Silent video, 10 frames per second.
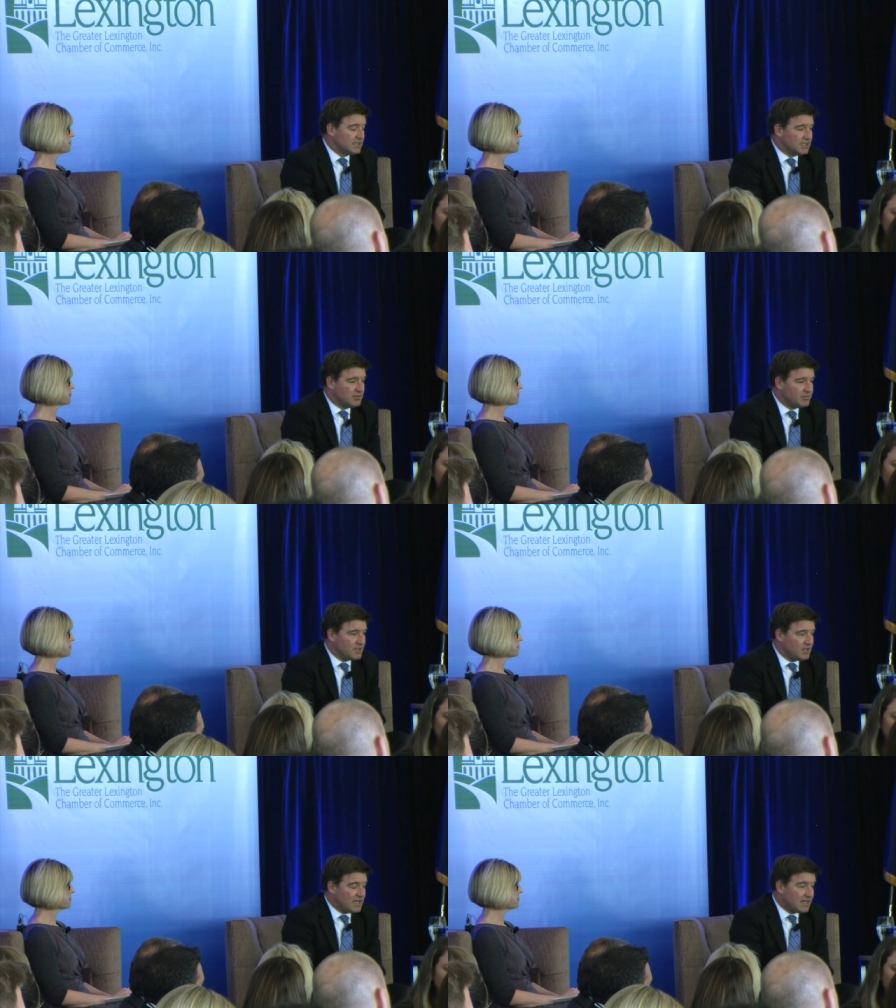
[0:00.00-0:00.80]
You
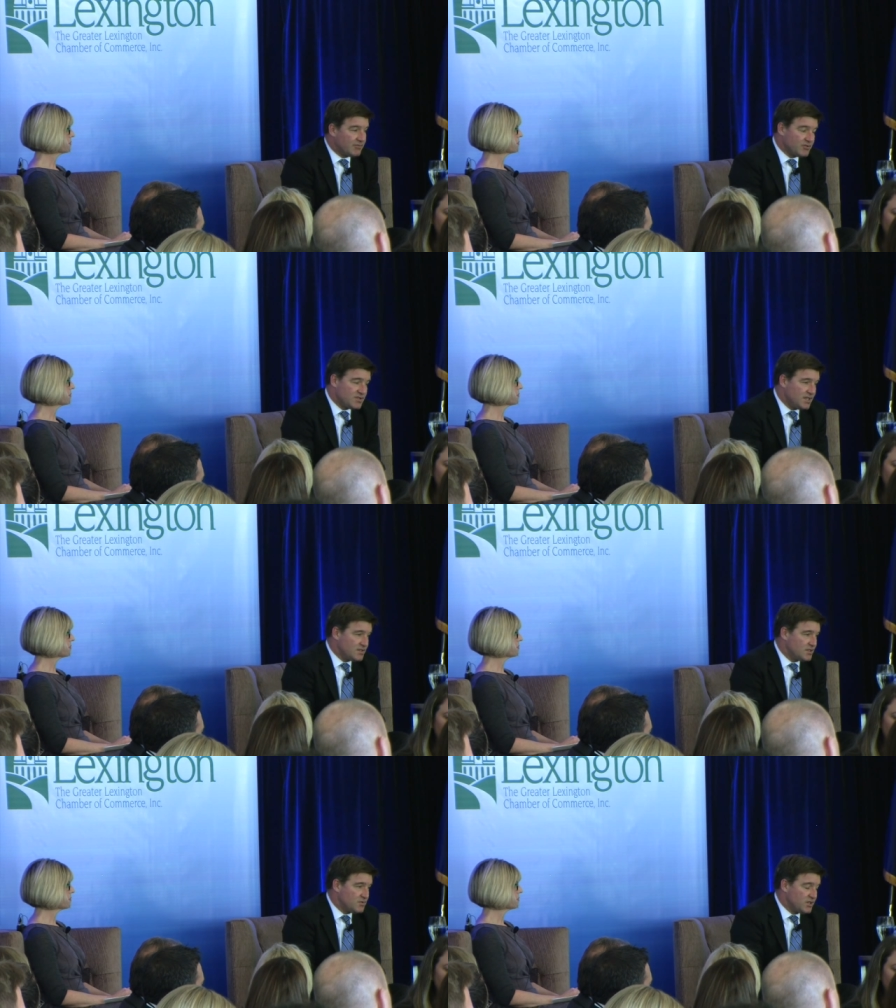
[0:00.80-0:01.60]
know, I could foresee
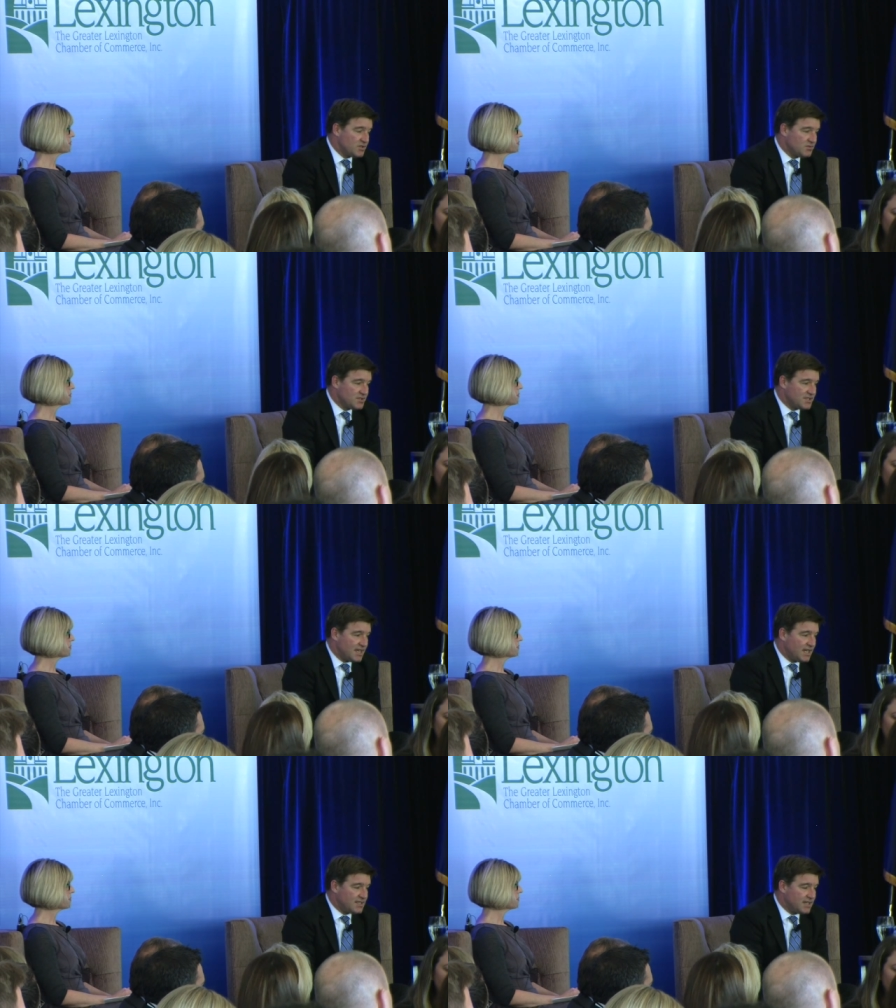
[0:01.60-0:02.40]
a situation where
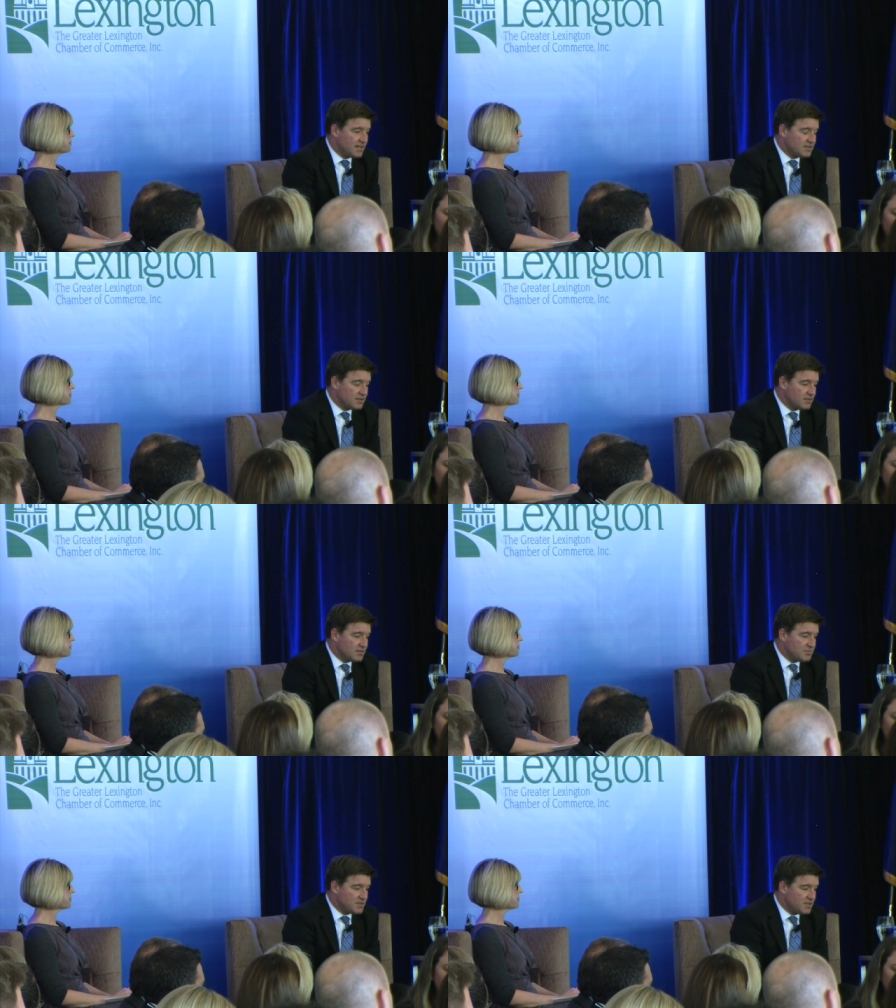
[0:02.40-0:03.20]
Sandy takes a
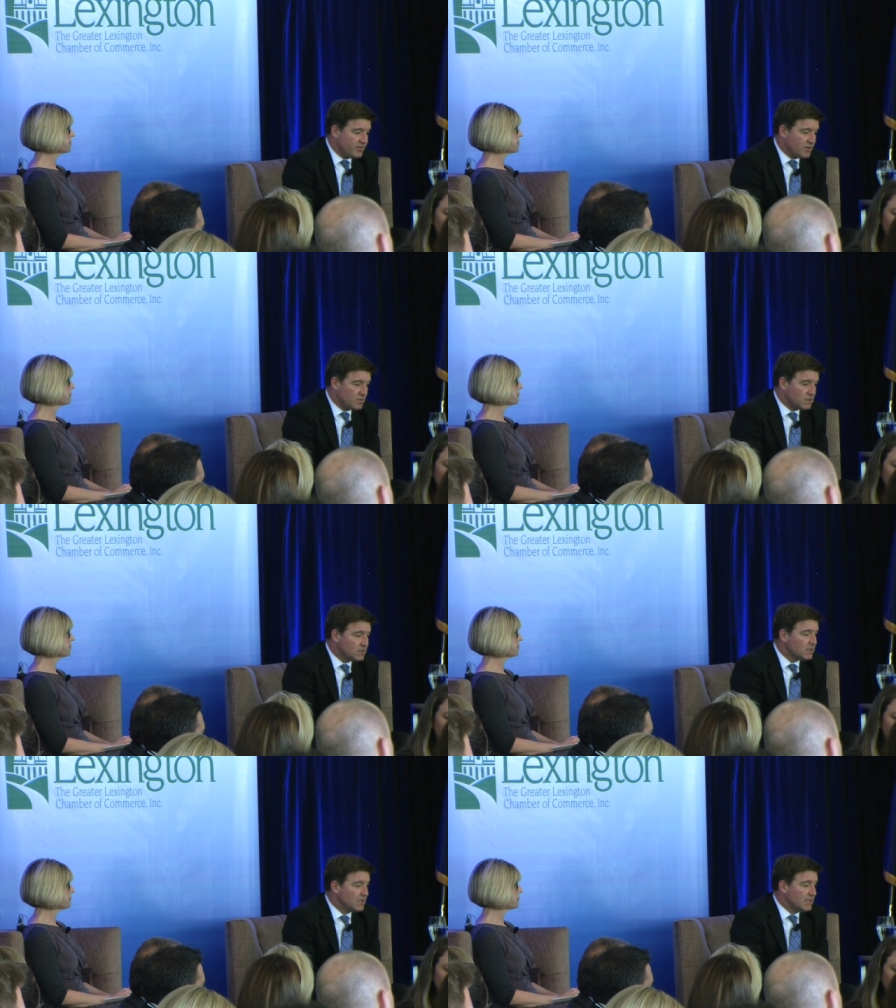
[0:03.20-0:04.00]
specific
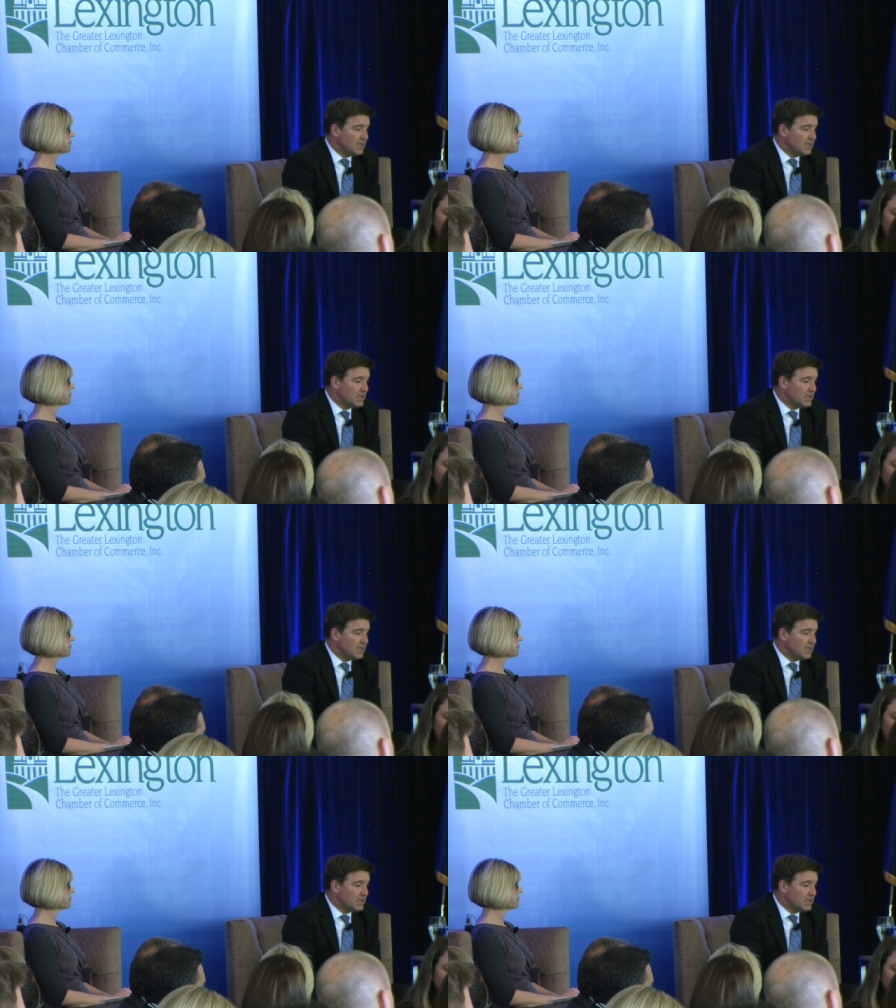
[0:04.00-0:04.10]
role